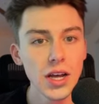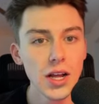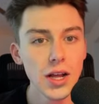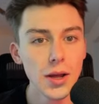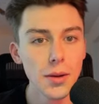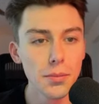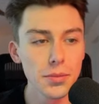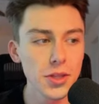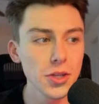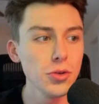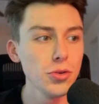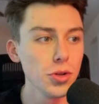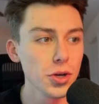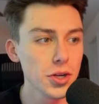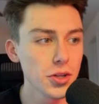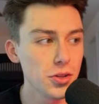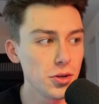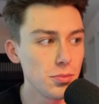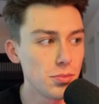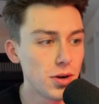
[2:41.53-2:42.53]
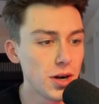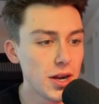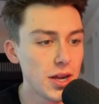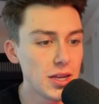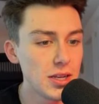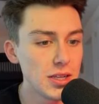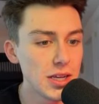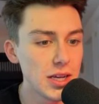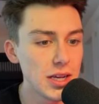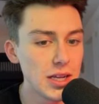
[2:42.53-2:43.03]
but then you look at their brand
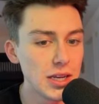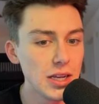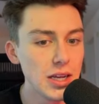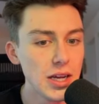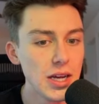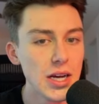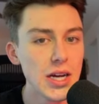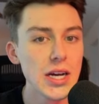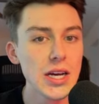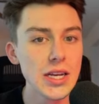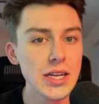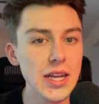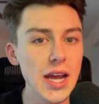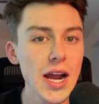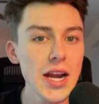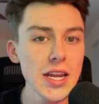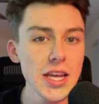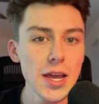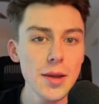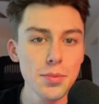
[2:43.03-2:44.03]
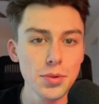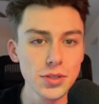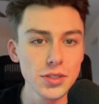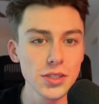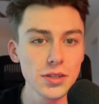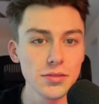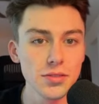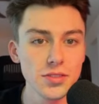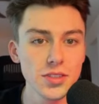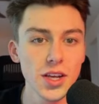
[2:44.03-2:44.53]
and 98%
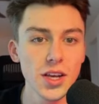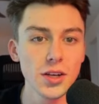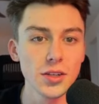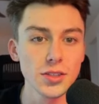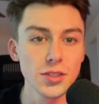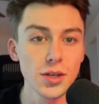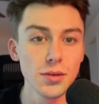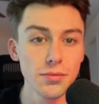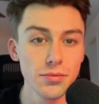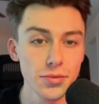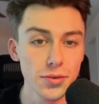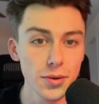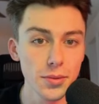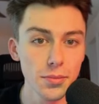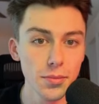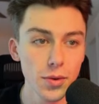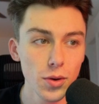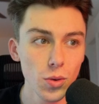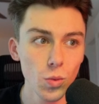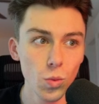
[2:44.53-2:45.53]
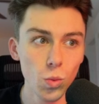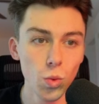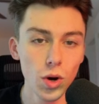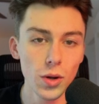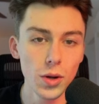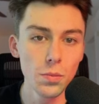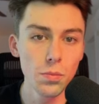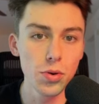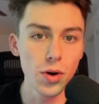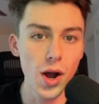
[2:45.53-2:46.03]
of sales come from one
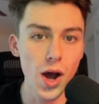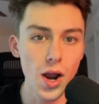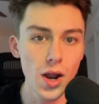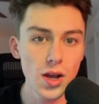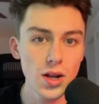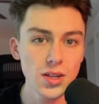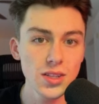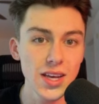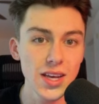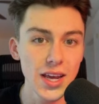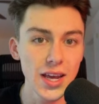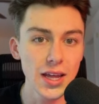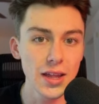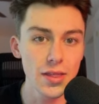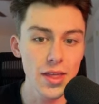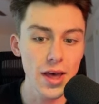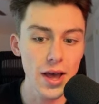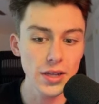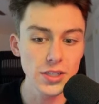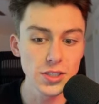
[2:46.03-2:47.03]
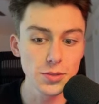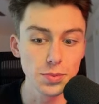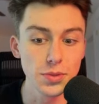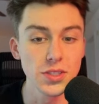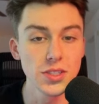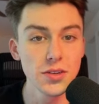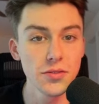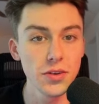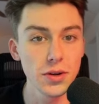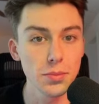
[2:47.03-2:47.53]
product, and that
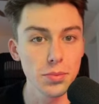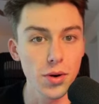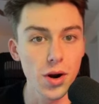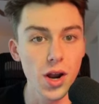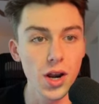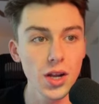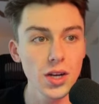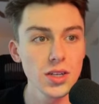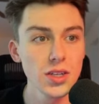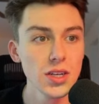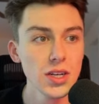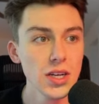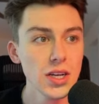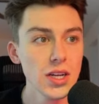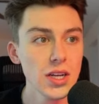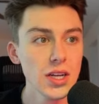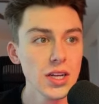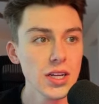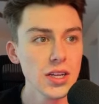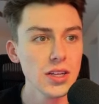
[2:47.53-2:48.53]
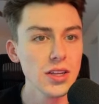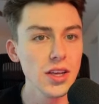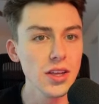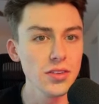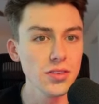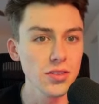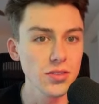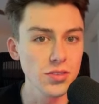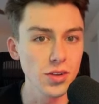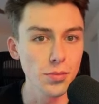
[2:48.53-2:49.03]
specific product isn't
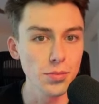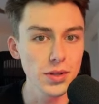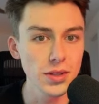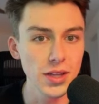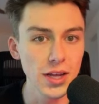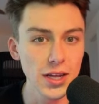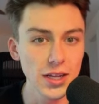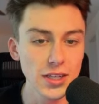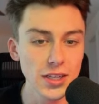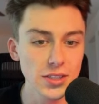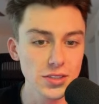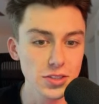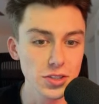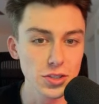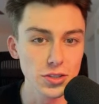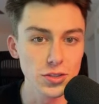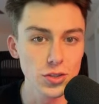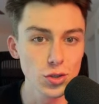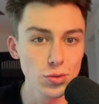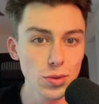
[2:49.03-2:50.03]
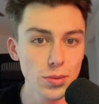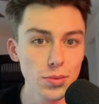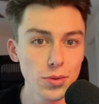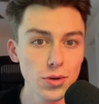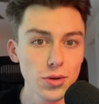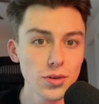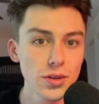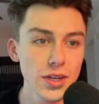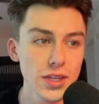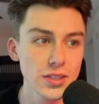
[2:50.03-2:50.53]
something that is
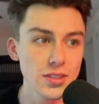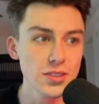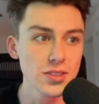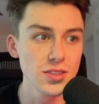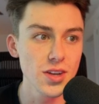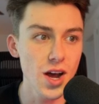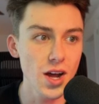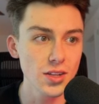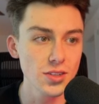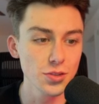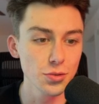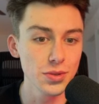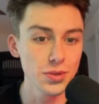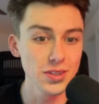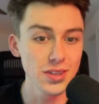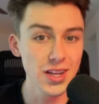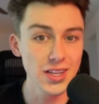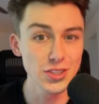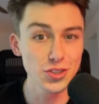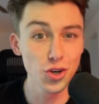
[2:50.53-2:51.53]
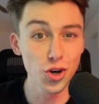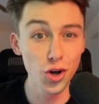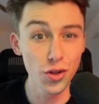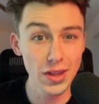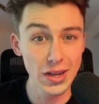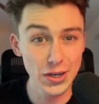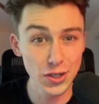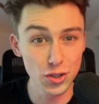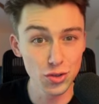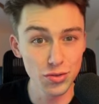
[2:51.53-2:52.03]
consumable. It's not something that's all
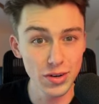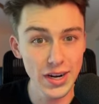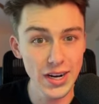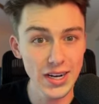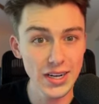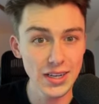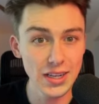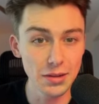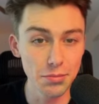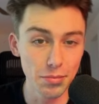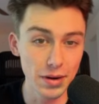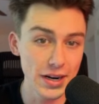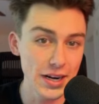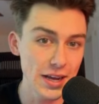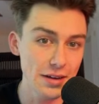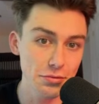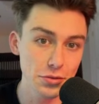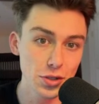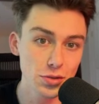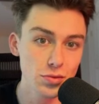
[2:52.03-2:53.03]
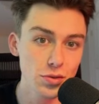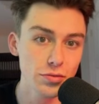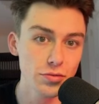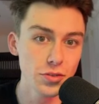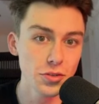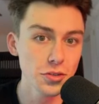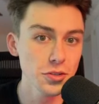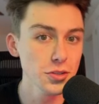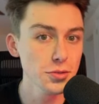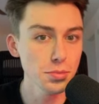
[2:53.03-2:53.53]
that great. It might have good
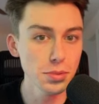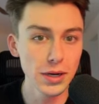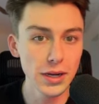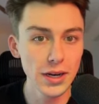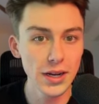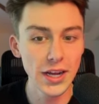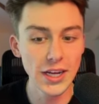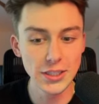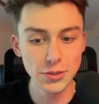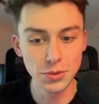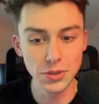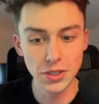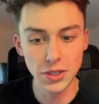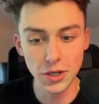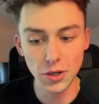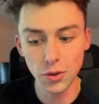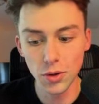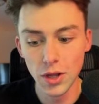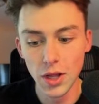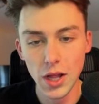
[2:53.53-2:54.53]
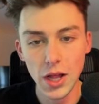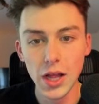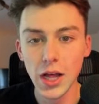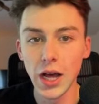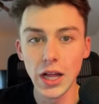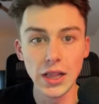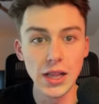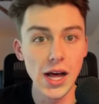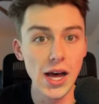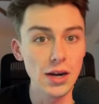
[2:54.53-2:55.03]
reviews, but as we know, a
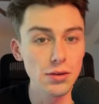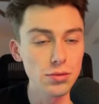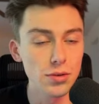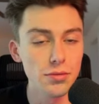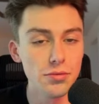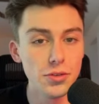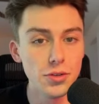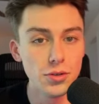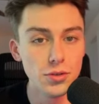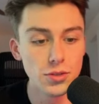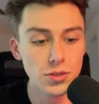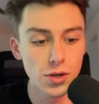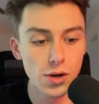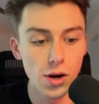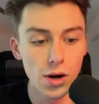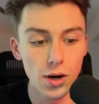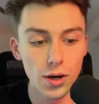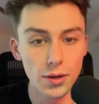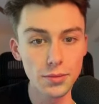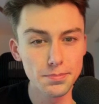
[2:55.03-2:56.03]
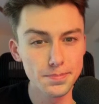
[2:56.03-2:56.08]
lot of reviews are,